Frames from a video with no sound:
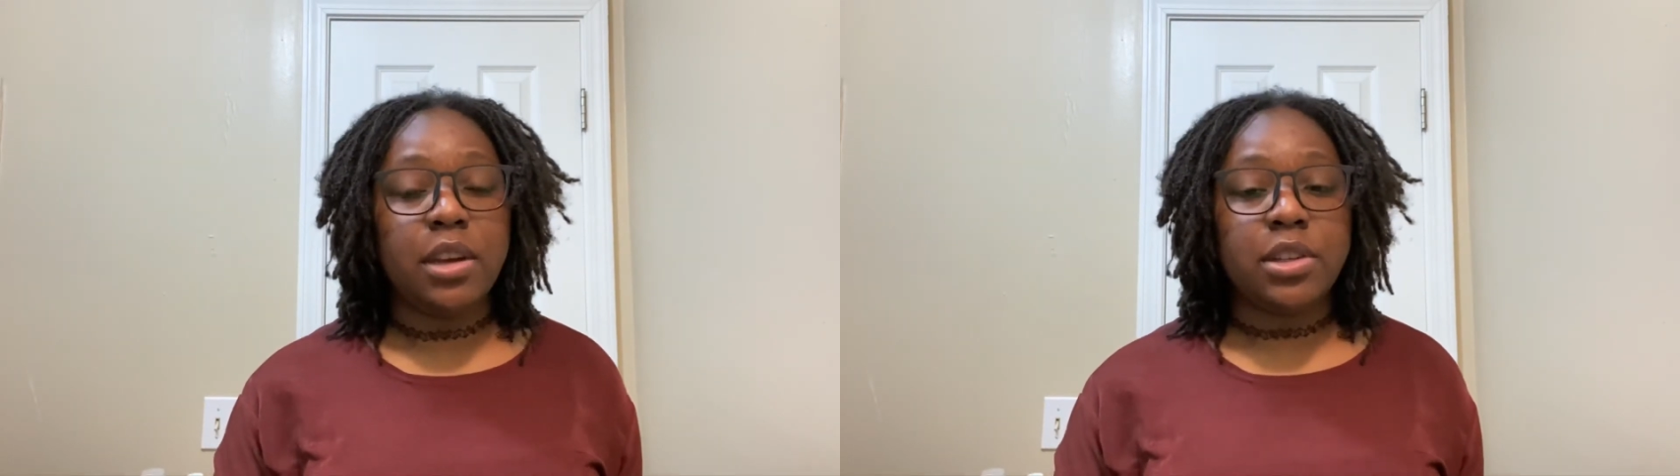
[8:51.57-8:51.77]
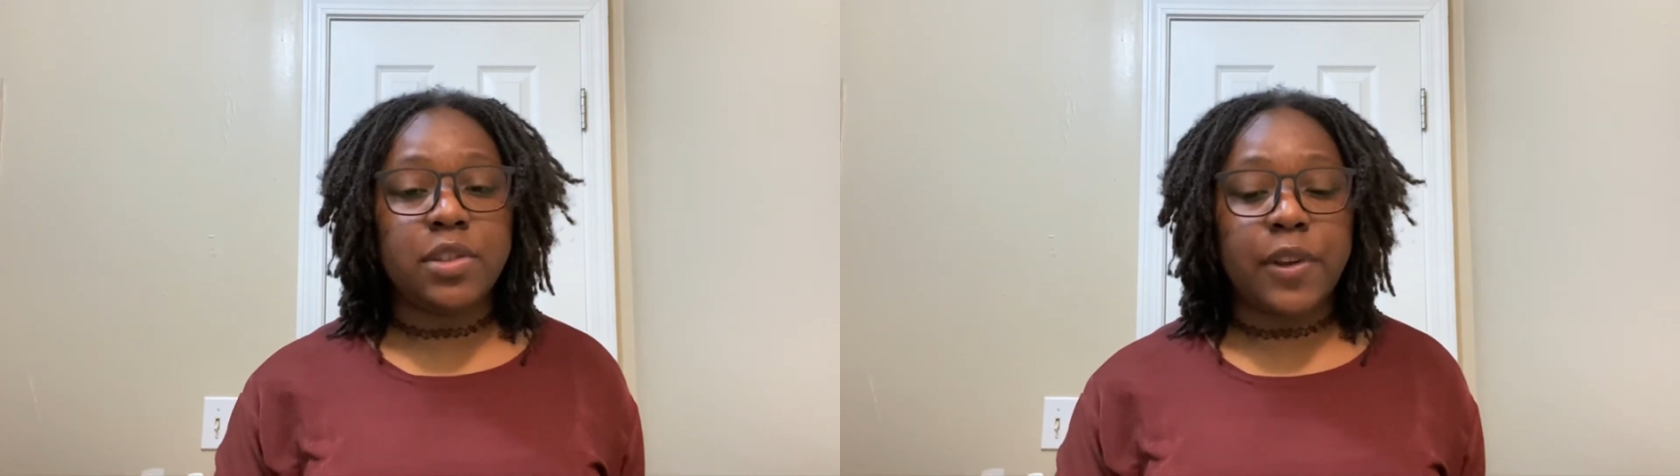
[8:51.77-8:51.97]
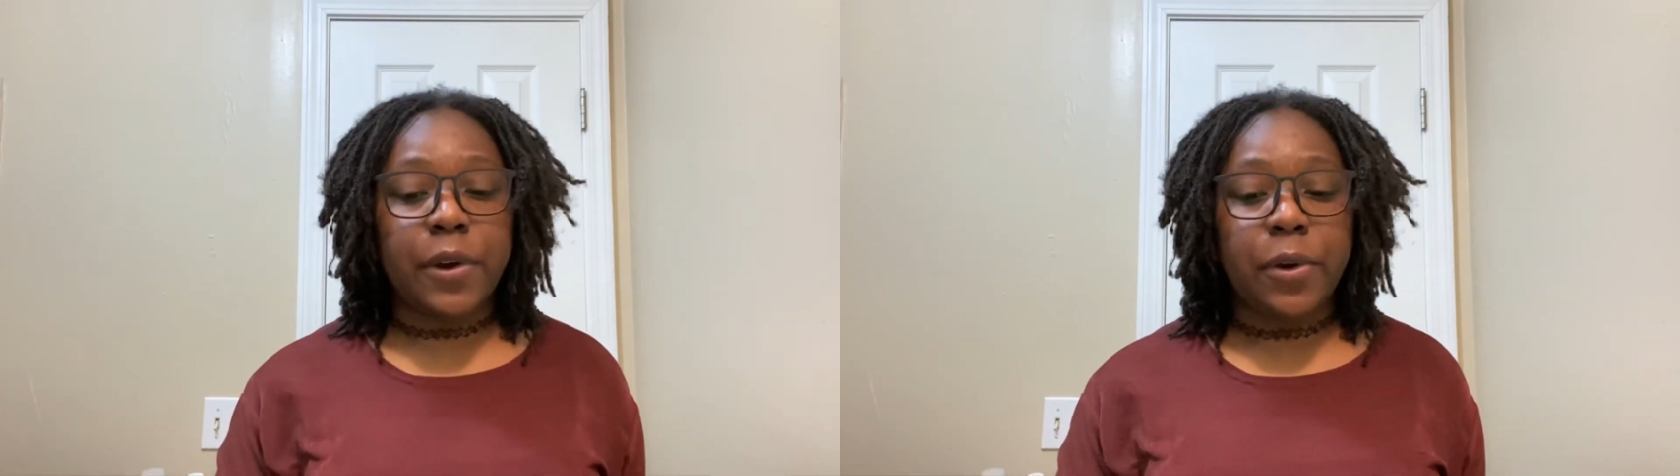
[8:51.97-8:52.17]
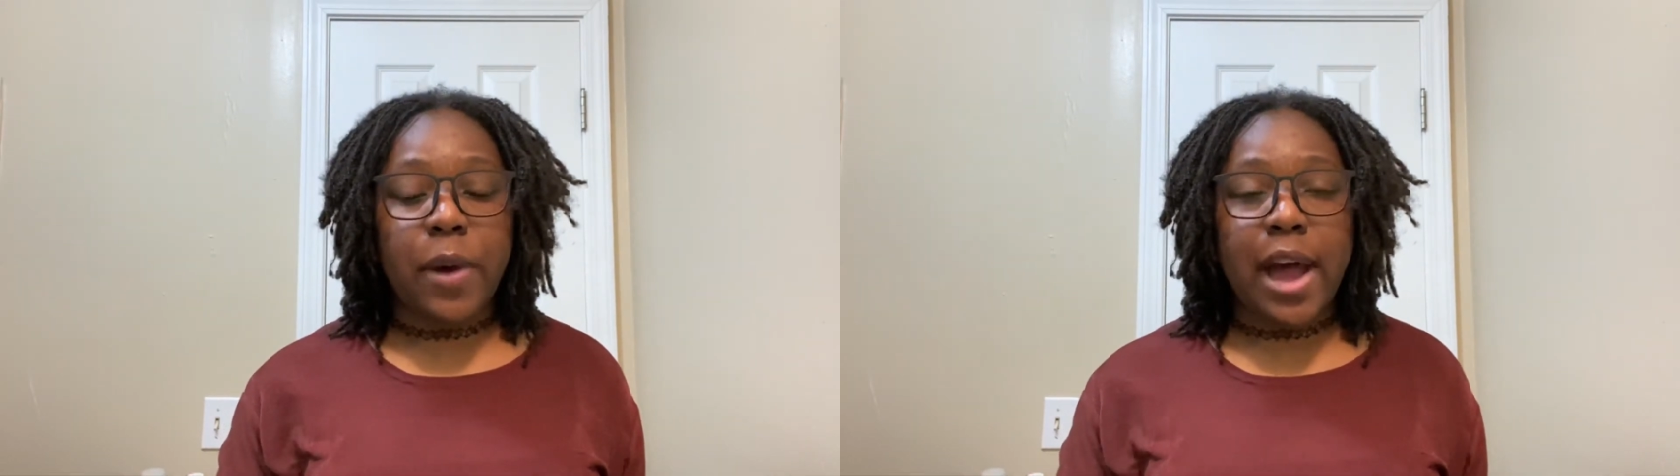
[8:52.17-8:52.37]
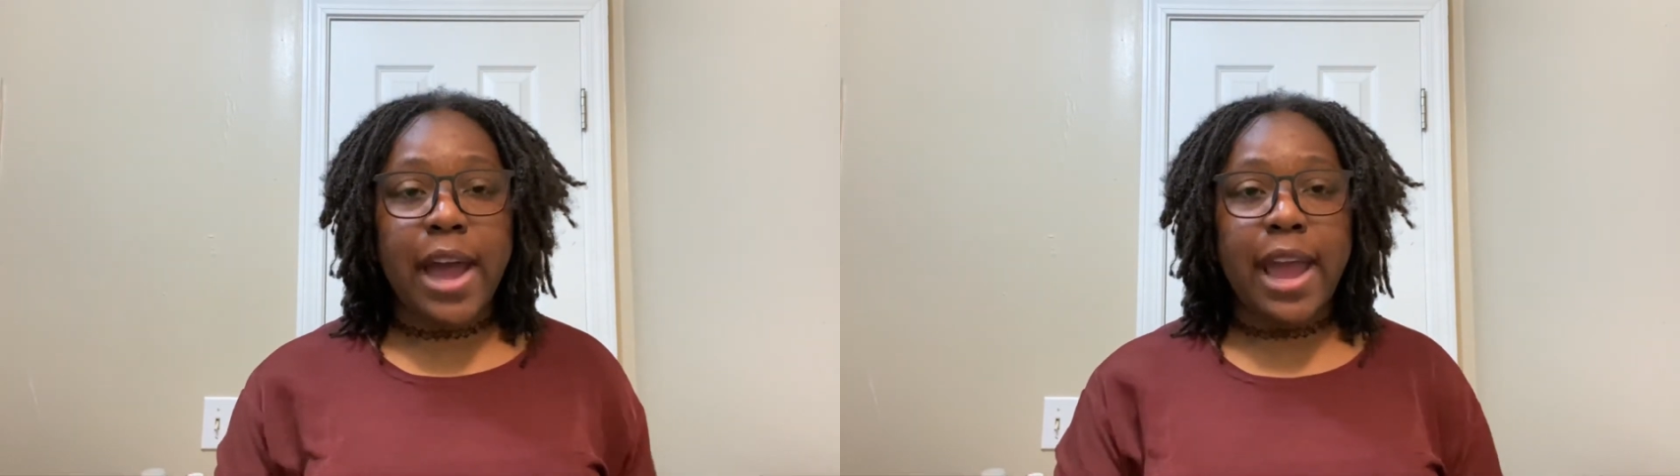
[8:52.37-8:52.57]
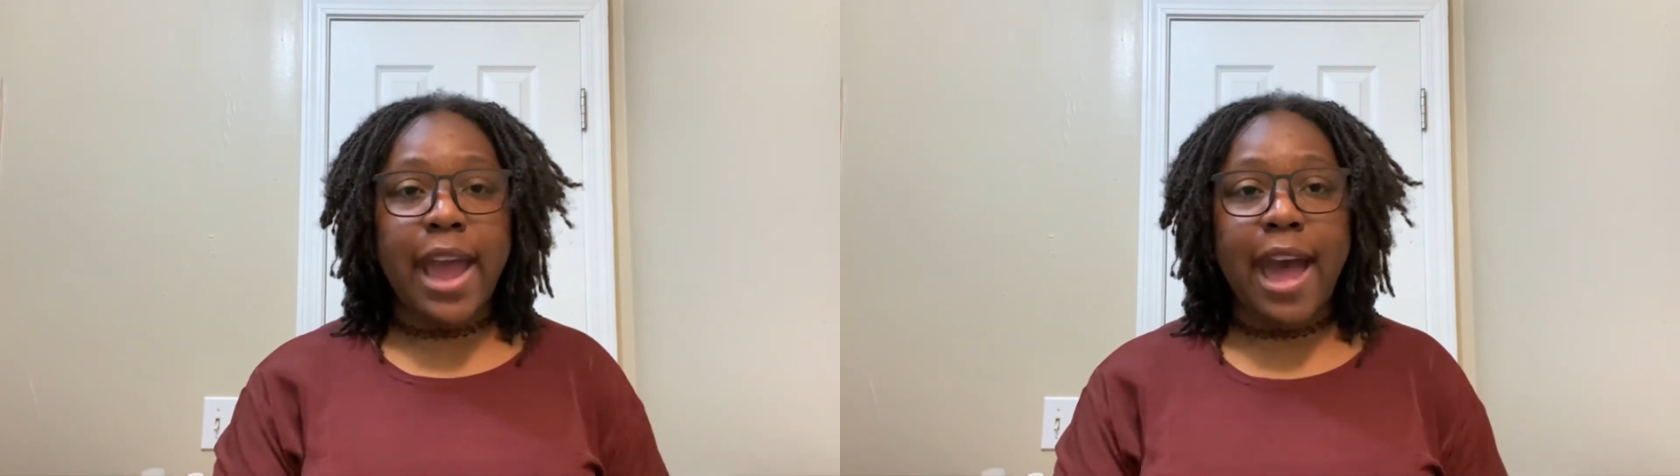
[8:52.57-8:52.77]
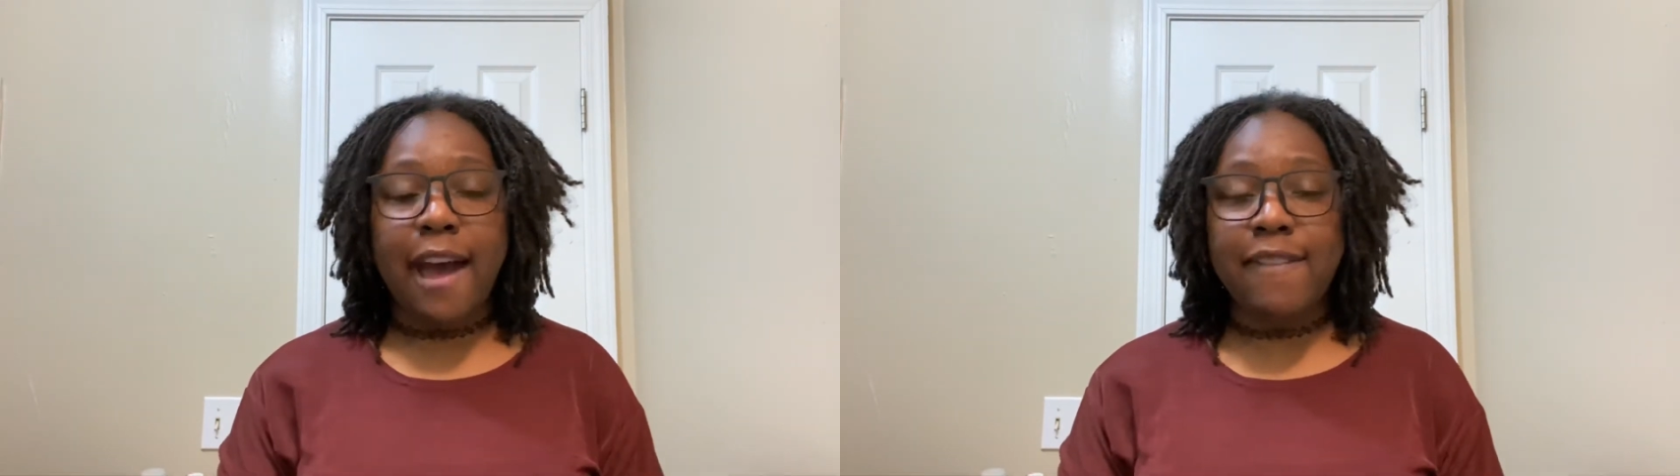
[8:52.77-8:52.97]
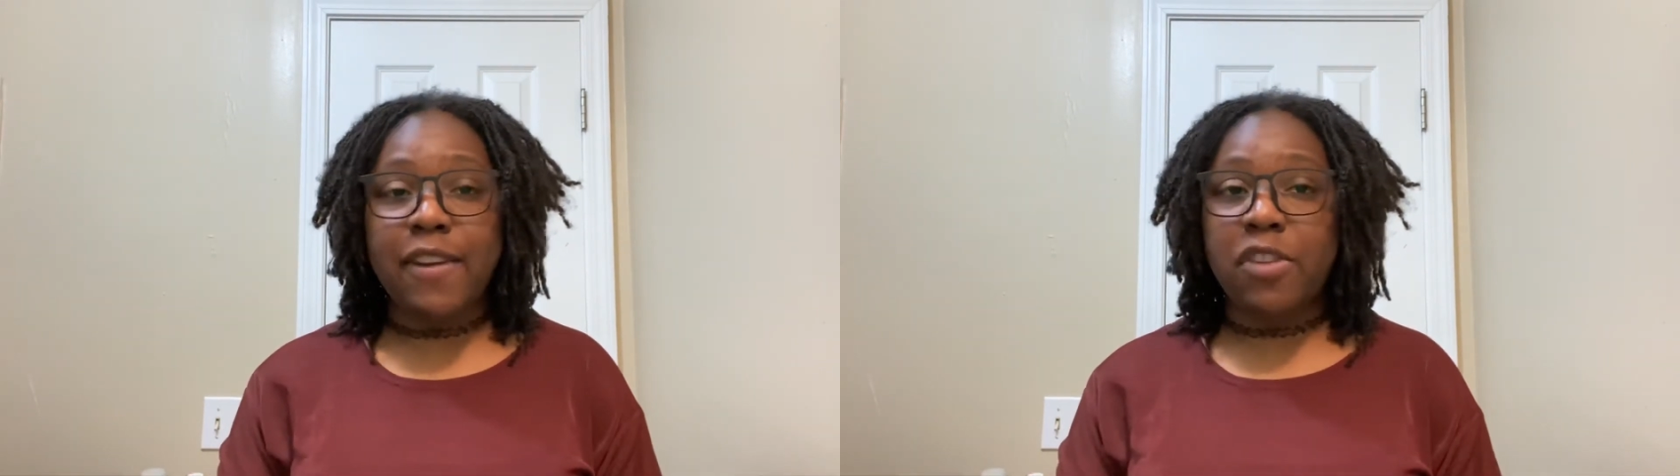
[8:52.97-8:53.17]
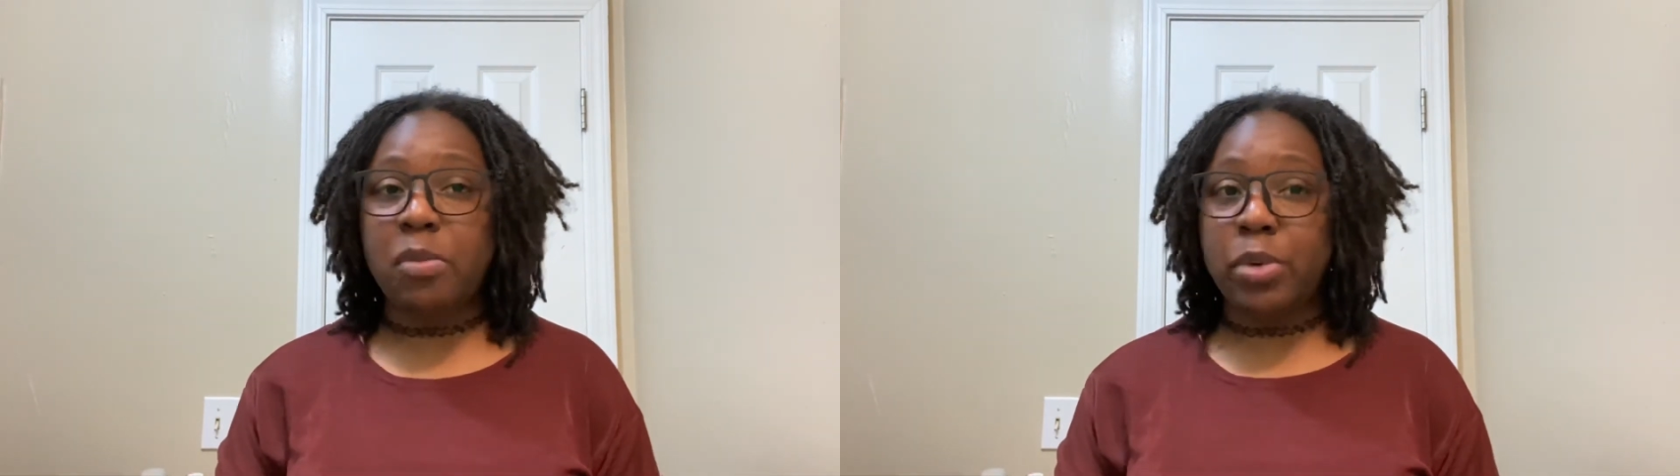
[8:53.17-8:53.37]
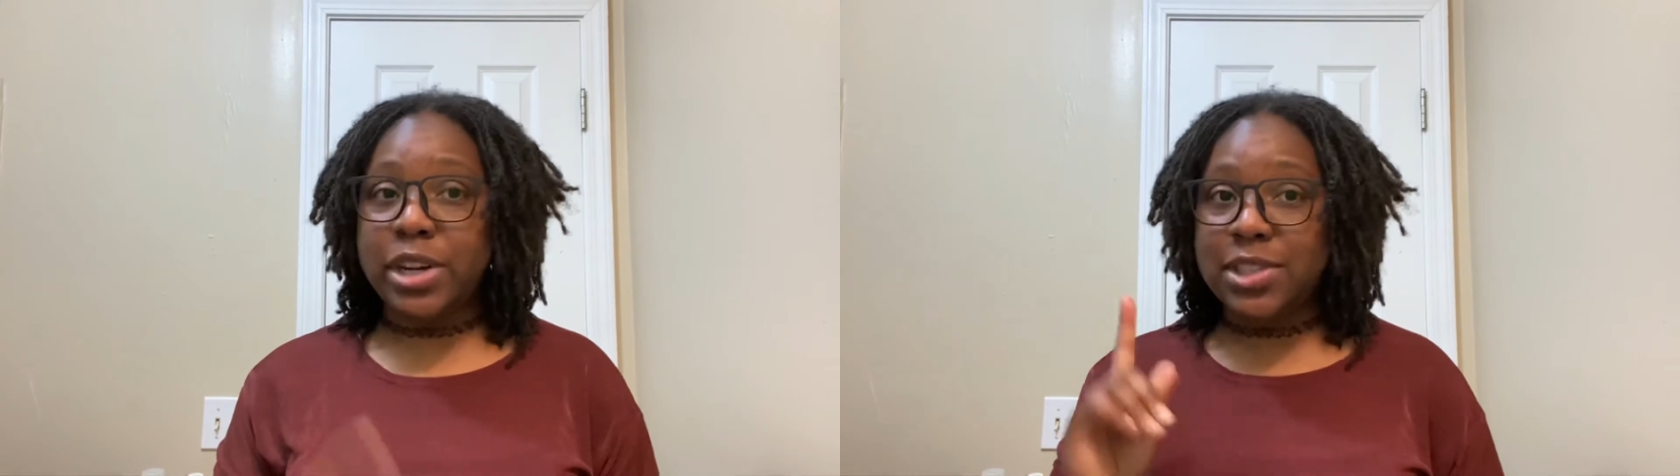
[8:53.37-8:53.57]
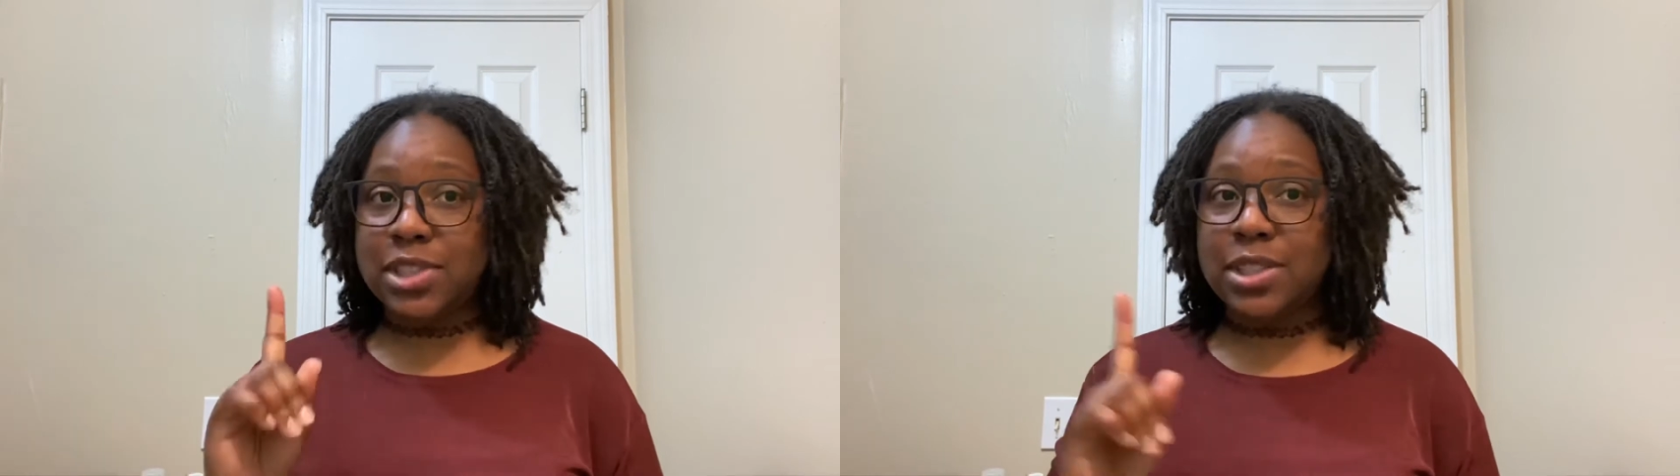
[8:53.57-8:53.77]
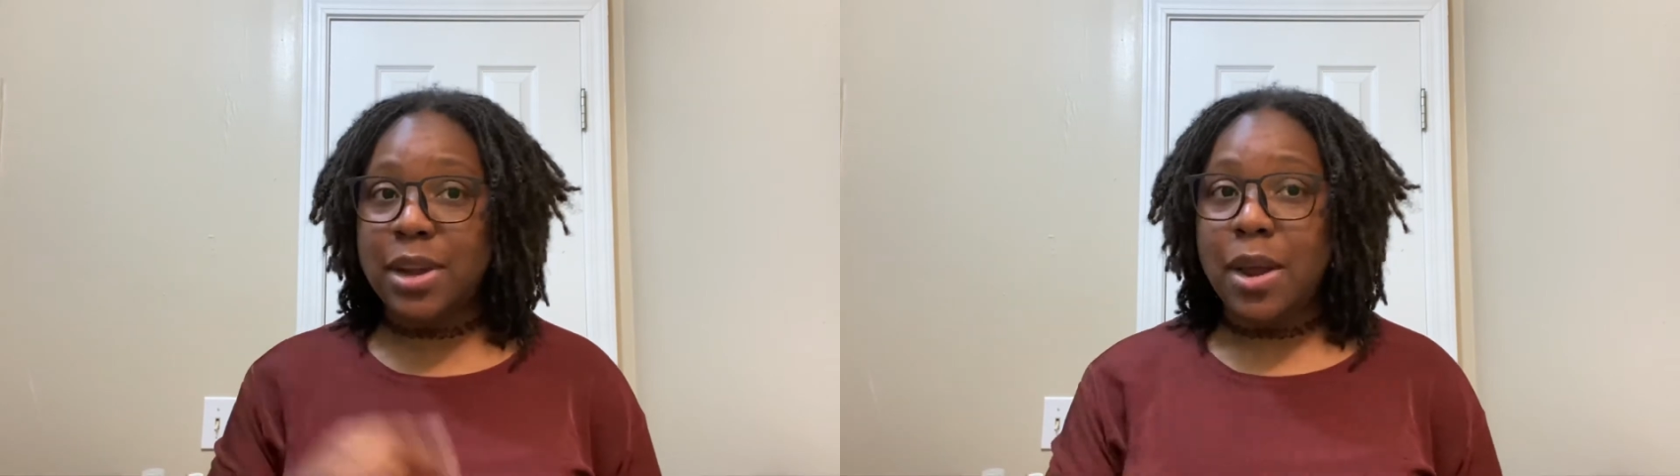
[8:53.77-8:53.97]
So I have a spritz